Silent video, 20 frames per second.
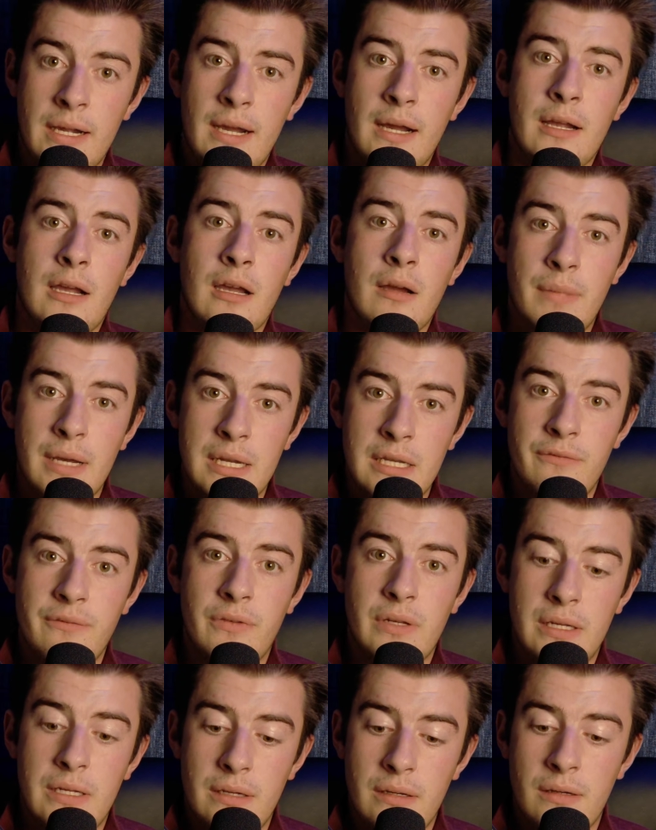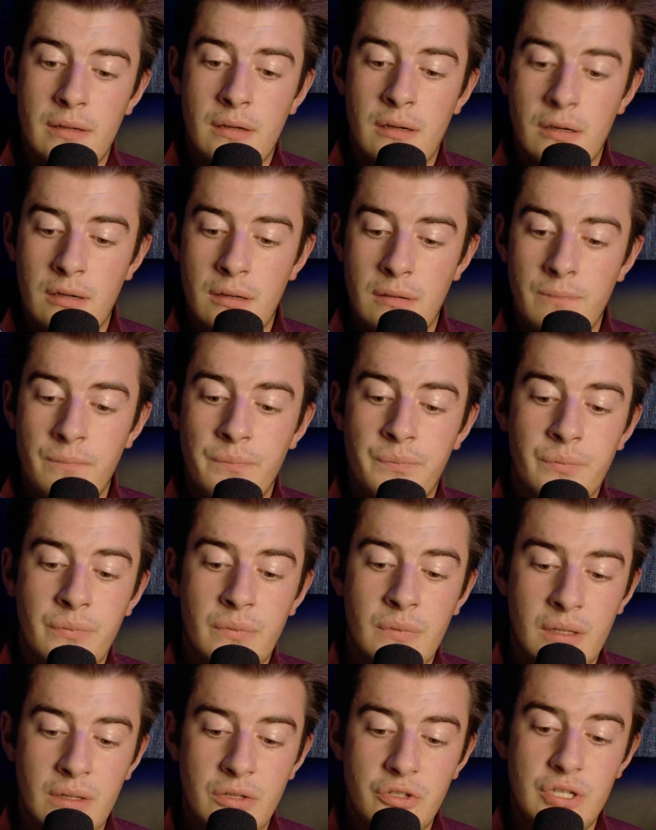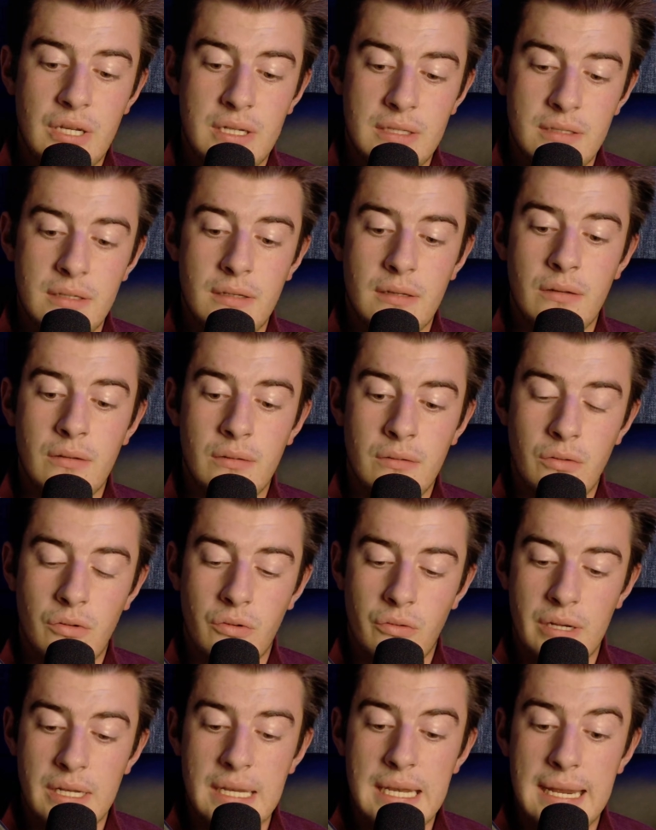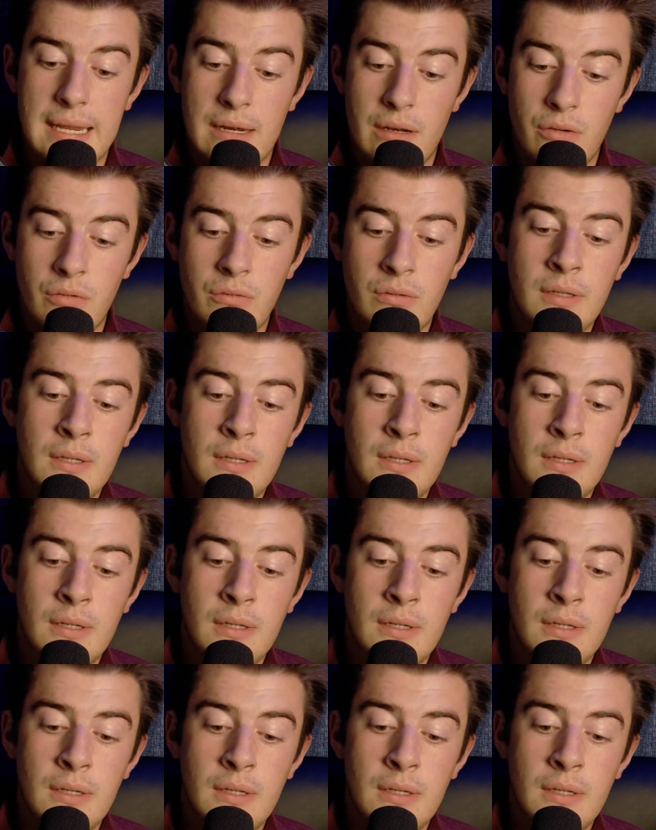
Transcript: I got my NVIDIA Jetson Orin Nano.